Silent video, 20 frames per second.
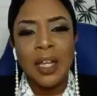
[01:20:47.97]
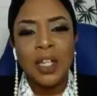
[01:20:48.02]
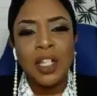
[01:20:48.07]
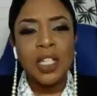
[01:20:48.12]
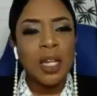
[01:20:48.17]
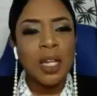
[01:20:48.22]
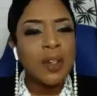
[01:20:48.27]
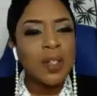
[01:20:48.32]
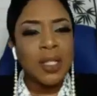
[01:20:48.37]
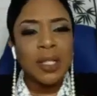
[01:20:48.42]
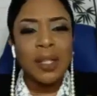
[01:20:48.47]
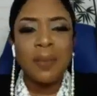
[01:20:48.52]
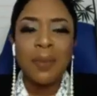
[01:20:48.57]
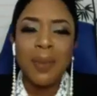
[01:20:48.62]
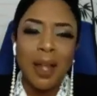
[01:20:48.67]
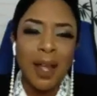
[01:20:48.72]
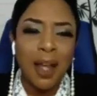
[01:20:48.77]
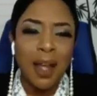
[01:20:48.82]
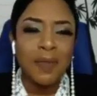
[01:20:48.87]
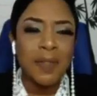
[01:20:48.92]
Share some
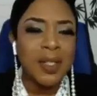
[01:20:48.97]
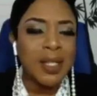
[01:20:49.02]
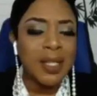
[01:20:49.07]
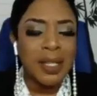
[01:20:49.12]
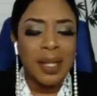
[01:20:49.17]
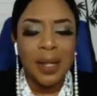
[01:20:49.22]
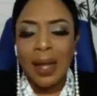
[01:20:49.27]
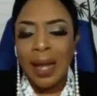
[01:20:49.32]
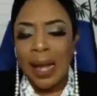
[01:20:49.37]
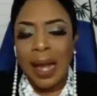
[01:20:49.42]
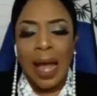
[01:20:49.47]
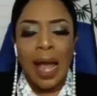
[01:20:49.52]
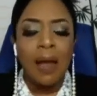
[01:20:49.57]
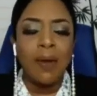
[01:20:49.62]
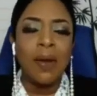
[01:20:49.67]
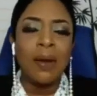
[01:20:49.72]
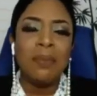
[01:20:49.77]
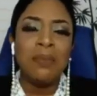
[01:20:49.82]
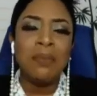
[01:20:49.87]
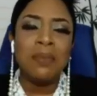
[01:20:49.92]
love. Just tell her
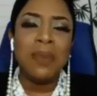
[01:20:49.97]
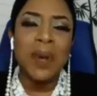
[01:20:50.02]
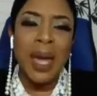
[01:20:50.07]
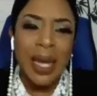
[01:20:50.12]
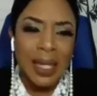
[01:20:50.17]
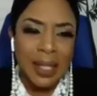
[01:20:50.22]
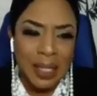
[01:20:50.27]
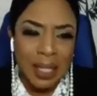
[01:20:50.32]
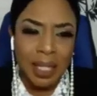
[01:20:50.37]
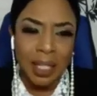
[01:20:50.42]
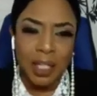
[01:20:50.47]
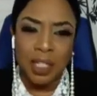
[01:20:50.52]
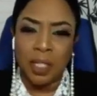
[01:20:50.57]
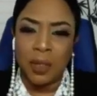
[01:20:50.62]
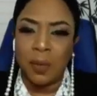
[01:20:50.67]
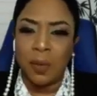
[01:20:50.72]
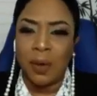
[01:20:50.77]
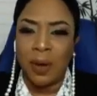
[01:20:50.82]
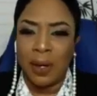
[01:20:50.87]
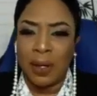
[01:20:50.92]
how amazing
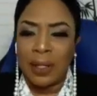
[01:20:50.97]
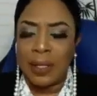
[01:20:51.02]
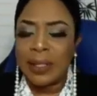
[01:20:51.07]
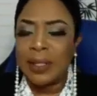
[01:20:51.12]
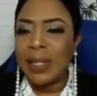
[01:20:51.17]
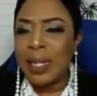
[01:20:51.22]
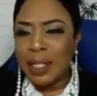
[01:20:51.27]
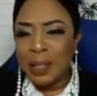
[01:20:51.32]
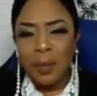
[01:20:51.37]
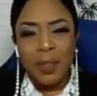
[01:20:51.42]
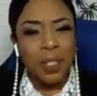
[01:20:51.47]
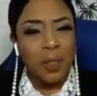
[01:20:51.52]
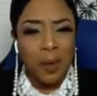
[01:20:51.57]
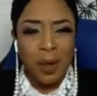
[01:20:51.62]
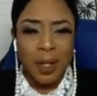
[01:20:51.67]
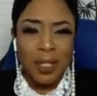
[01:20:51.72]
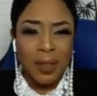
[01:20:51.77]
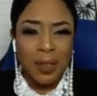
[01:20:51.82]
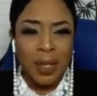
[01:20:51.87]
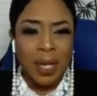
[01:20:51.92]
she was. That's what she
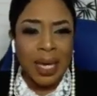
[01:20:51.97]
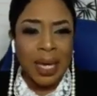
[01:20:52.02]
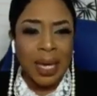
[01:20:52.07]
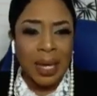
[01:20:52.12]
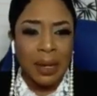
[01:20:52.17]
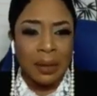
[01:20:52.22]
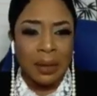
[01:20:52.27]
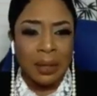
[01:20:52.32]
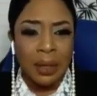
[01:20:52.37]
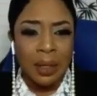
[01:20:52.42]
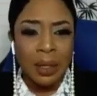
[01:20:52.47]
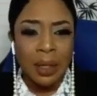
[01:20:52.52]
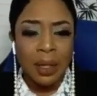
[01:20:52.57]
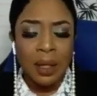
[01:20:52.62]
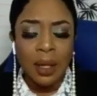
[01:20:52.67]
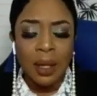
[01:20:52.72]
wants to hear.